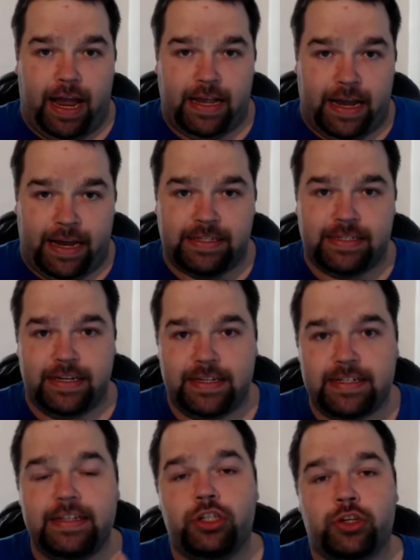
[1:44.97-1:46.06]
a
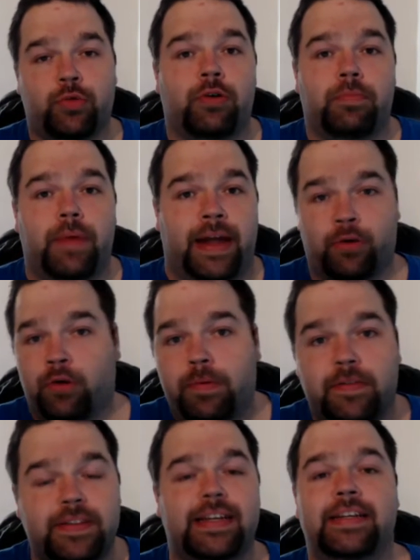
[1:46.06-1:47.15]
citizens group, a group
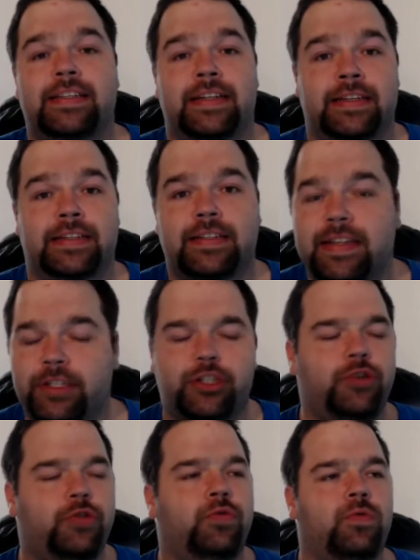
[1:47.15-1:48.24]
of citizens, sent
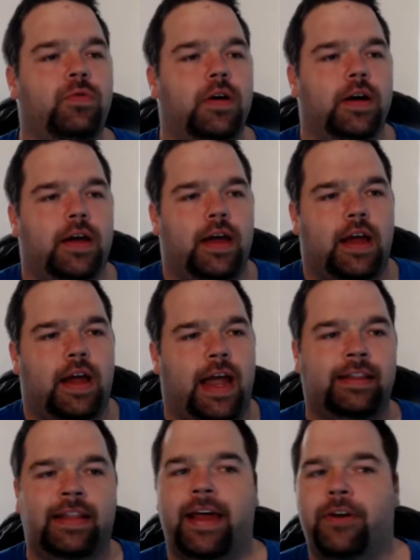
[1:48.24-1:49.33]
you a
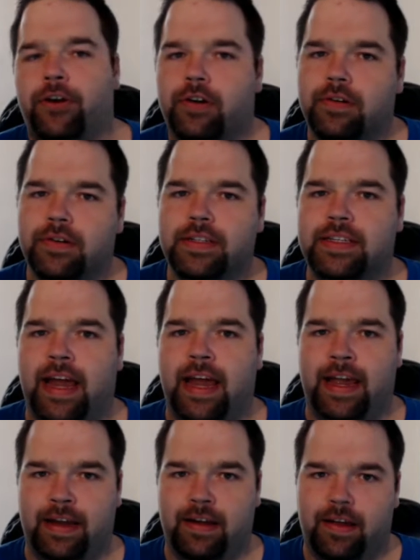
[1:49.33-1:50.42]
letter
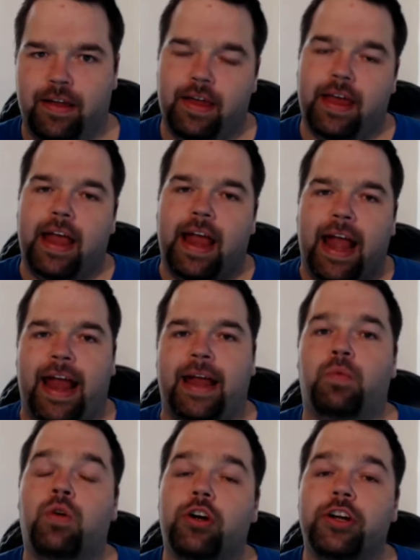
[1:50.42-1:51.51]
saying, hey,
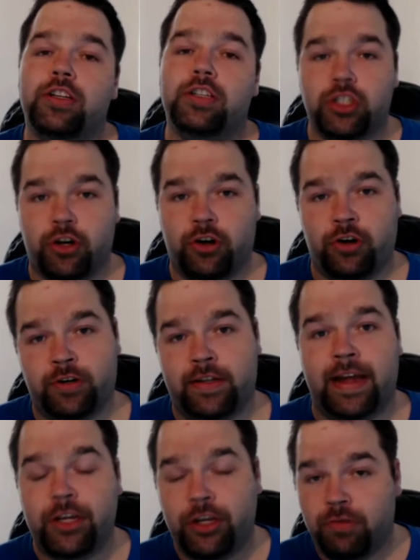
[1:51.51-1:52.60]
we're concerned
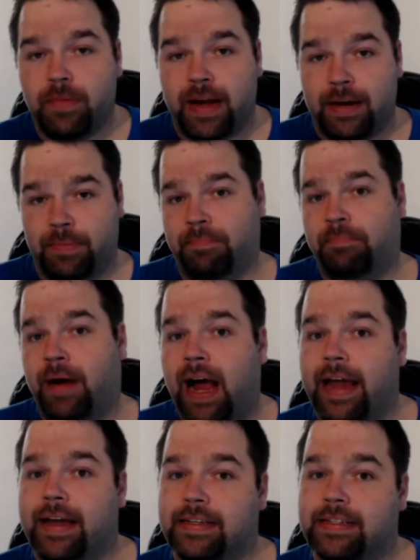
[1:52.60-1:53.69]
that you may be
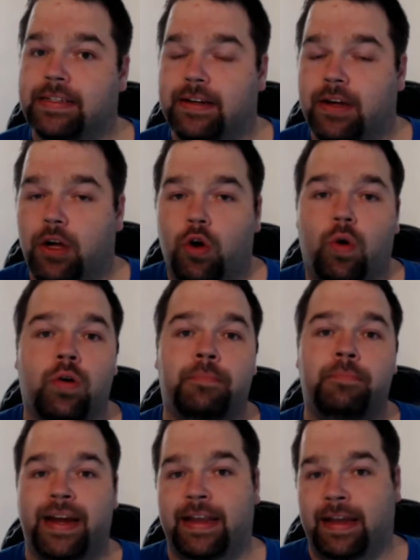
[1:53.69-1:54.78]
biased or
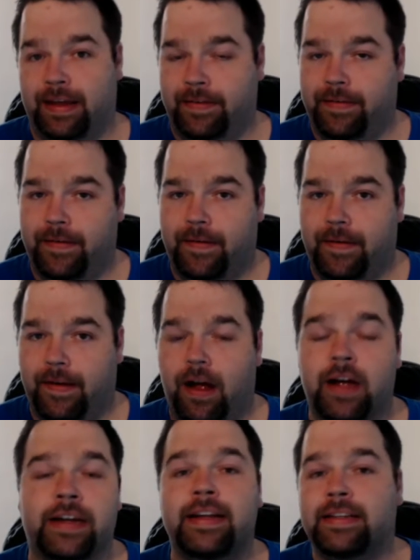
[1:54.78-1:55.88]
bigoted
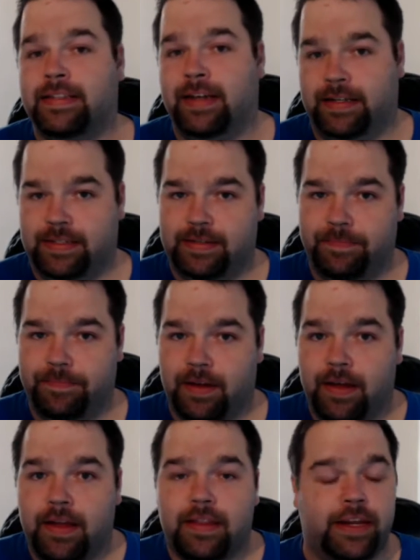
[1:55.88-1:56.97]
against us,
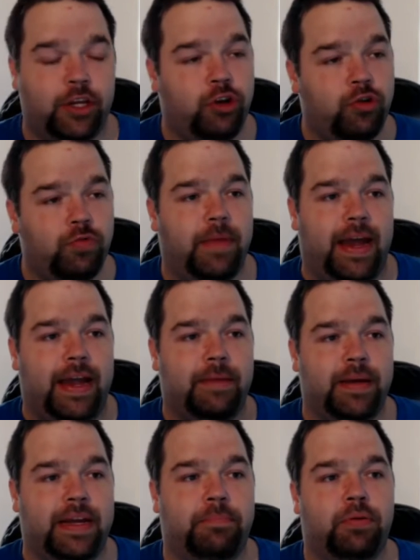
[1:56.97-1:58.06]
that you may
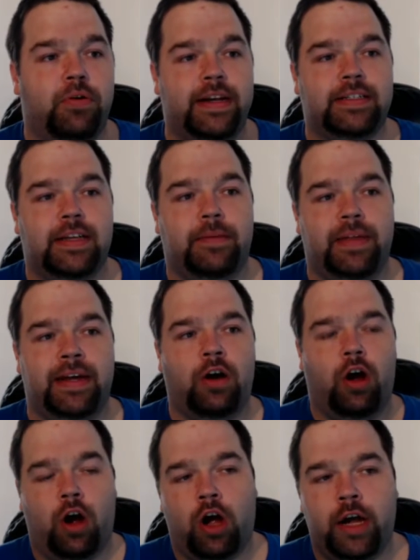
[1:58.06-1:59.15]
be putting something
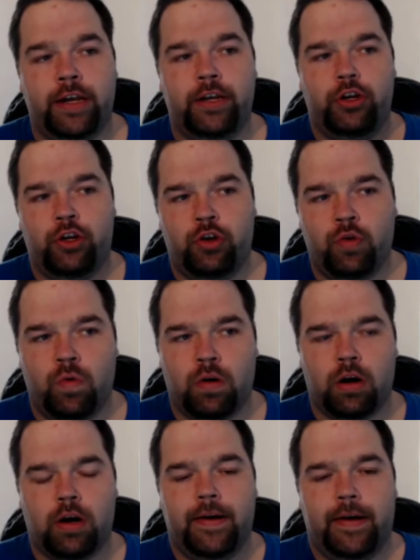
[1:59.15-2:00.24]
on
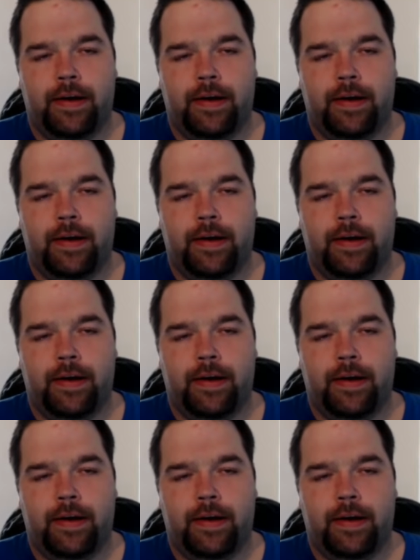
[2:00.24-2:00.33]
your